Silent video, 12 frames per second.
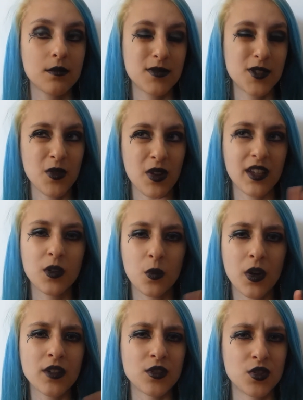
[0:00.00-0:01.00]
So like
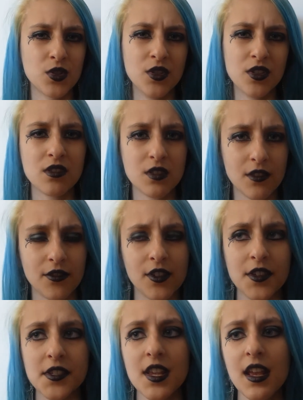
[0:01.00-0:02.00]
1 or 2 years
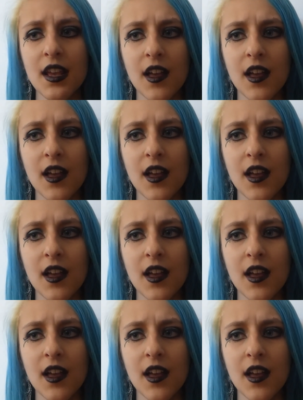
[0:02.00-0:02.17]
difference.